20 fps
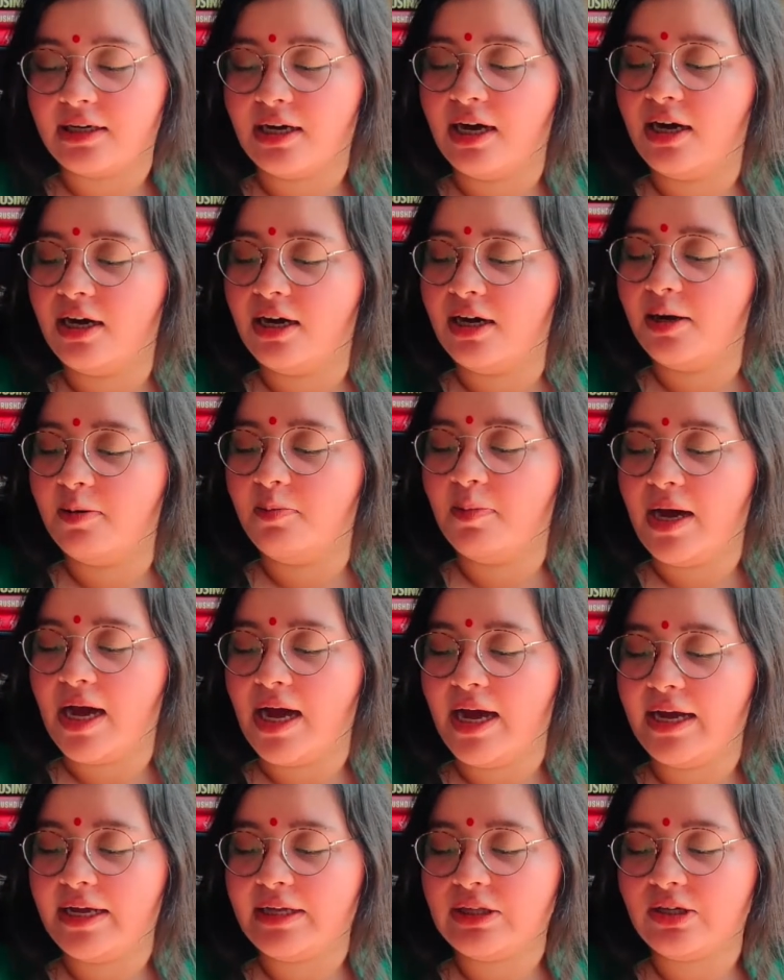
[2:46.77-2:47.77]

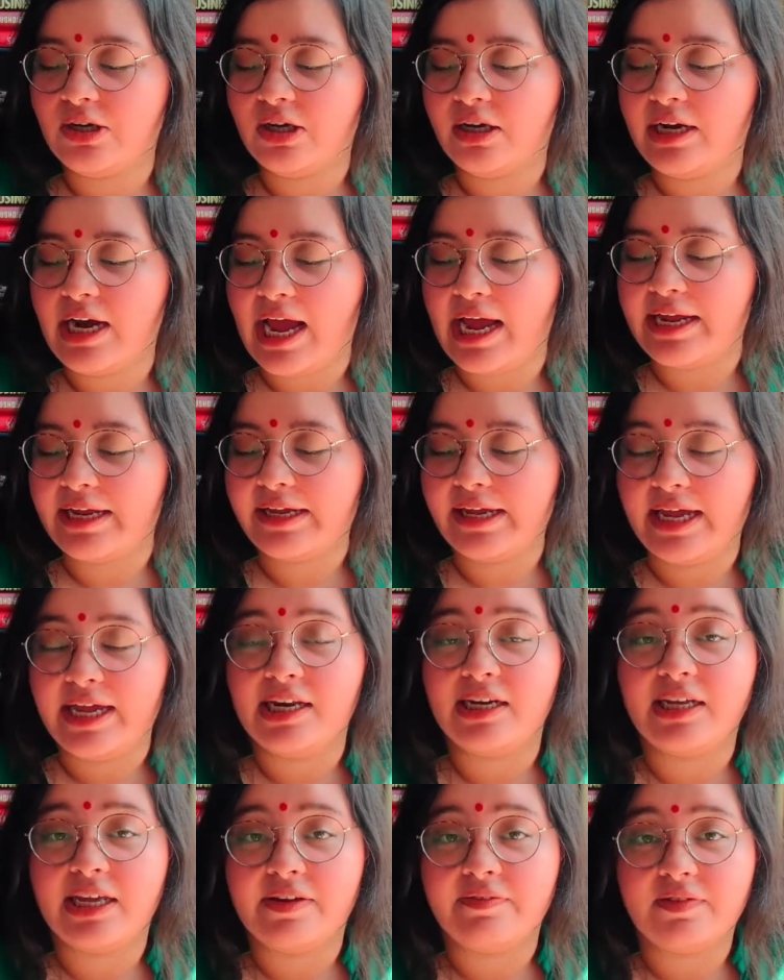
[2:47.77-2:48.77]
I thought, I
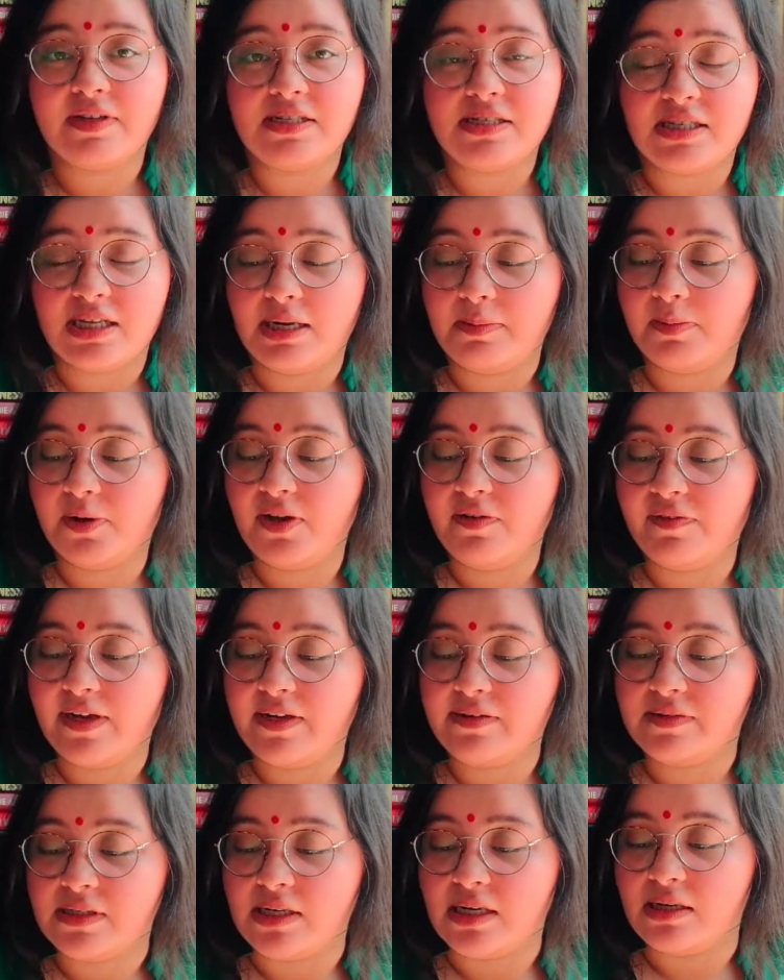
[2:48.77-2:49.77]
again gave this
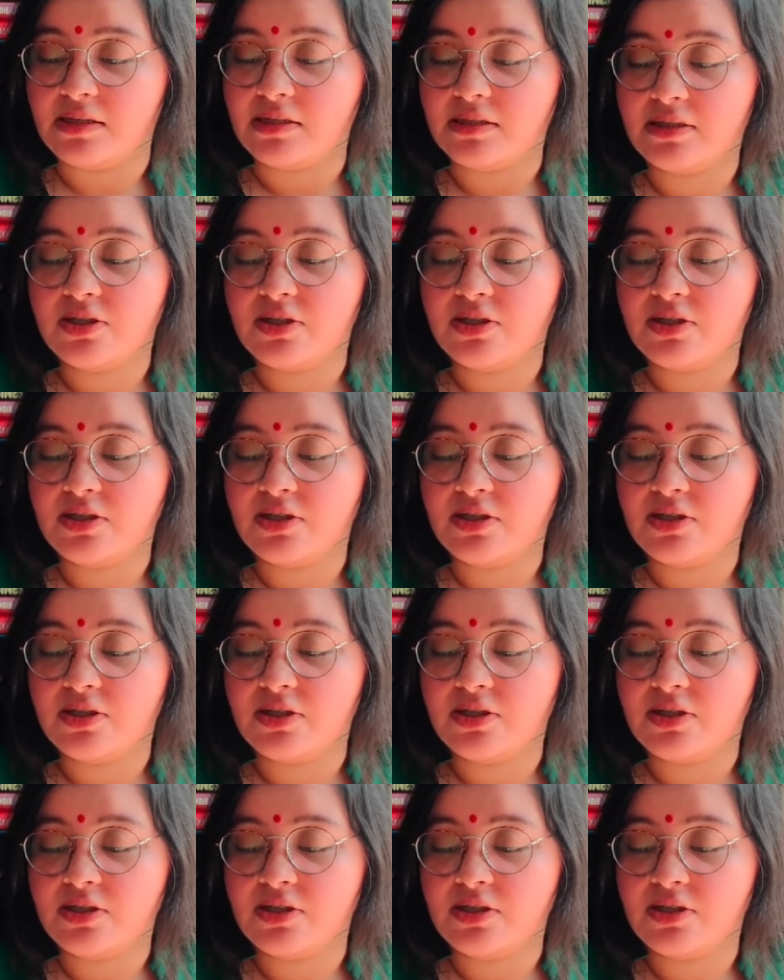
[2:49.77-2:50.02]
3.5 stars.